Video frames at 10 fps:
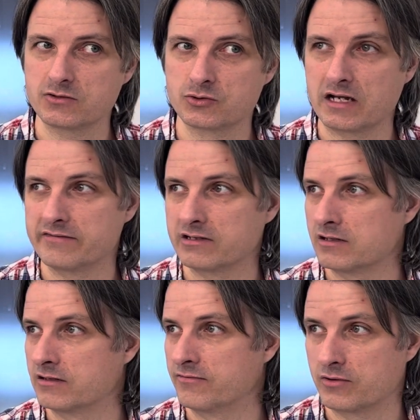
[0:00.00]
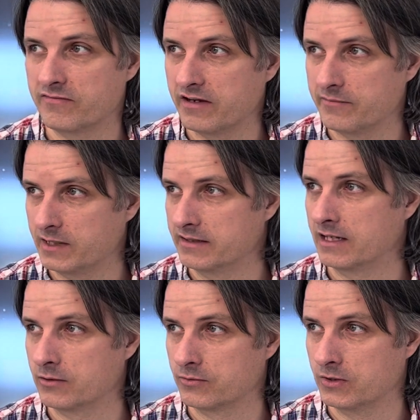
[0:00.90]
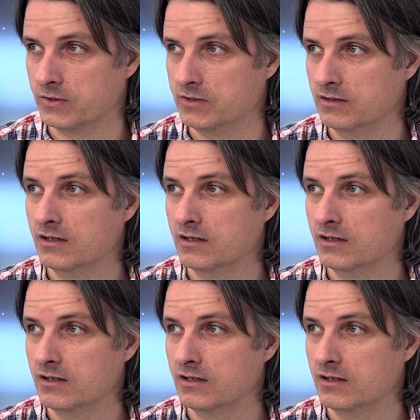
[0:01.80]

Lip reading: driving on a 45-mile-an-hour road?